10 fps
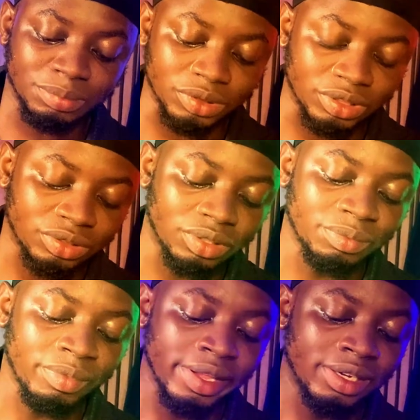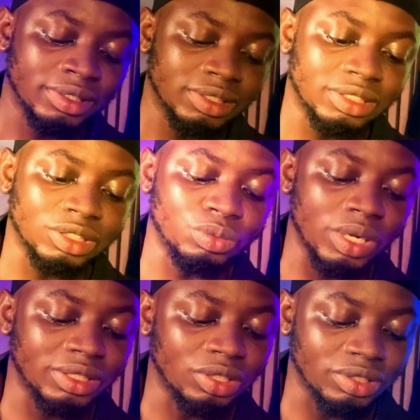position. This is
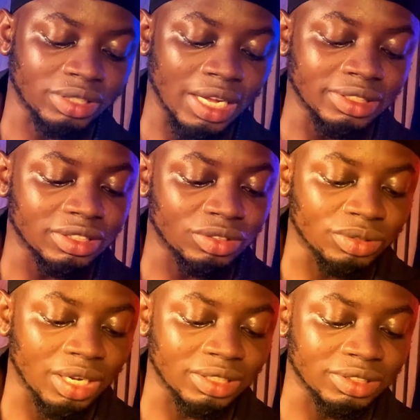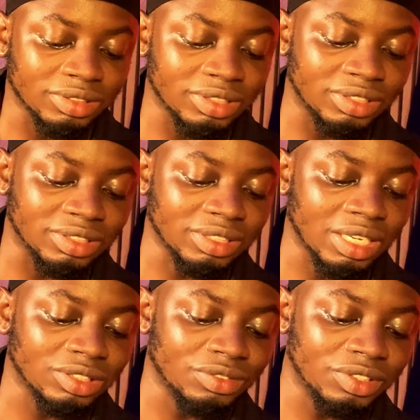where the size is. You can increase the
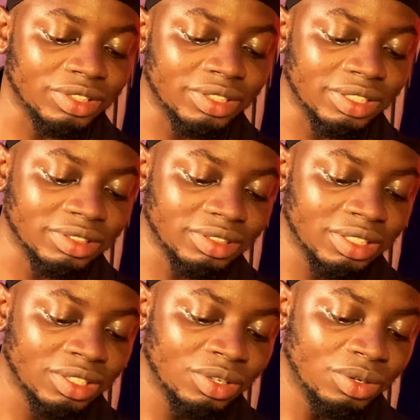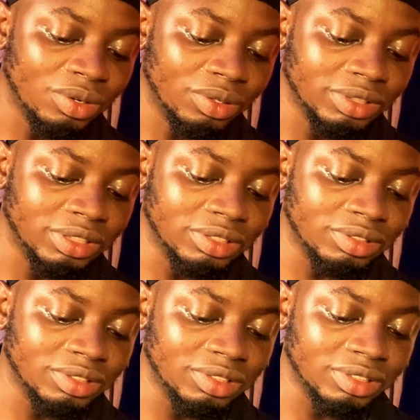size of your text or
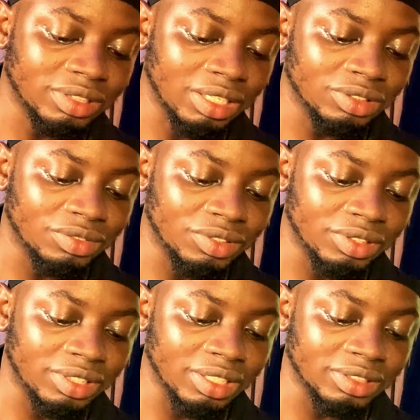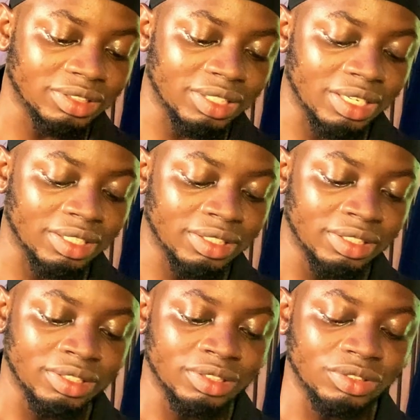decrease the size of your text here.
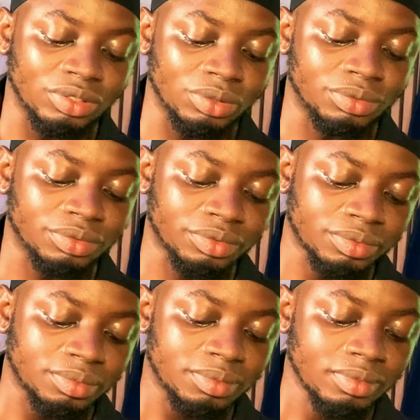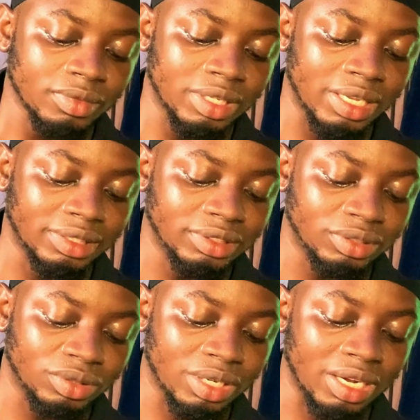So then
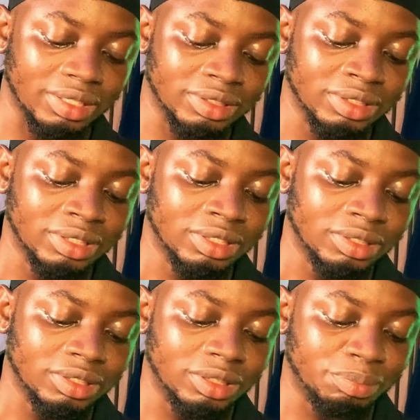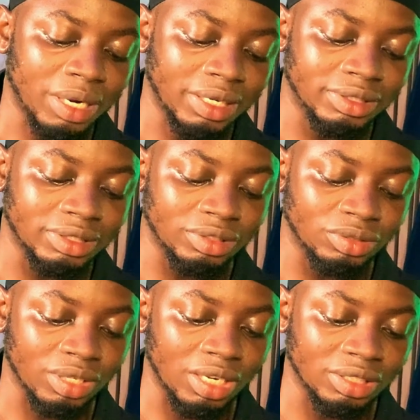you can, the padding,
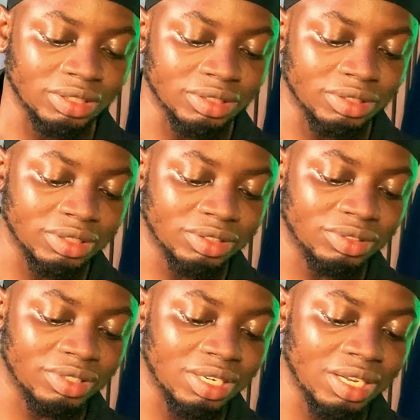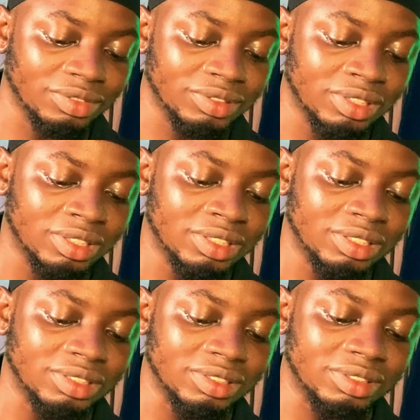you can increase to the left,
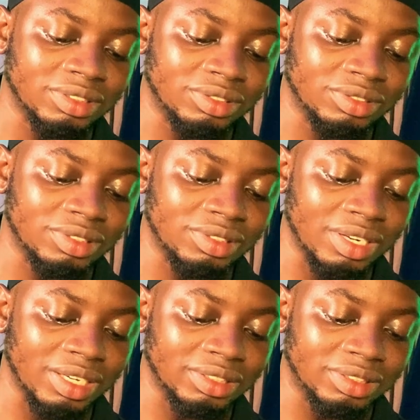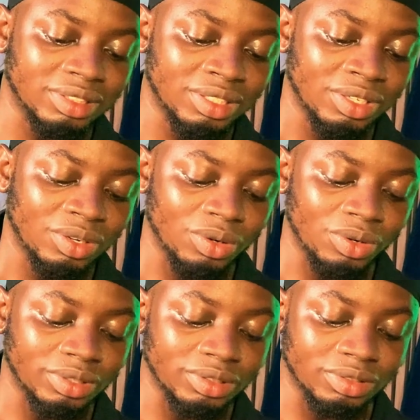increase to the right,
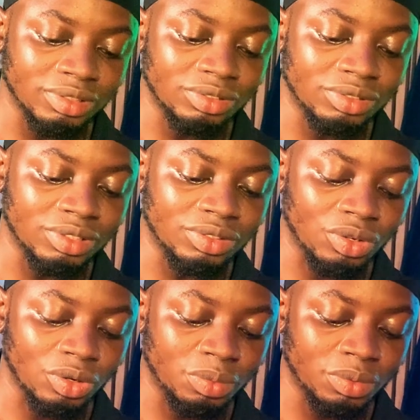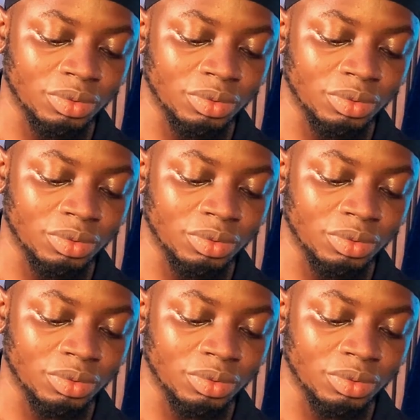or increase to the top,